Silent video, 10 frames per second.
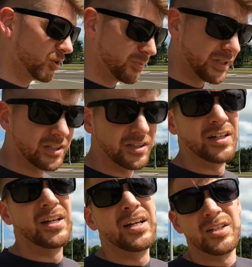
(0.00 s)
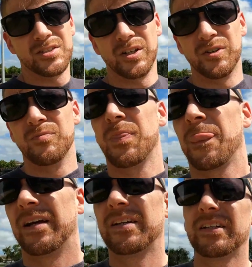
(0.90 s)
Ho'opili. So
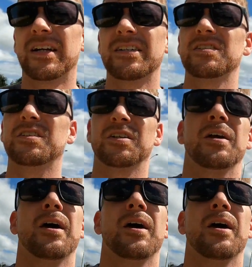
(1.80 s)
again, guys, look,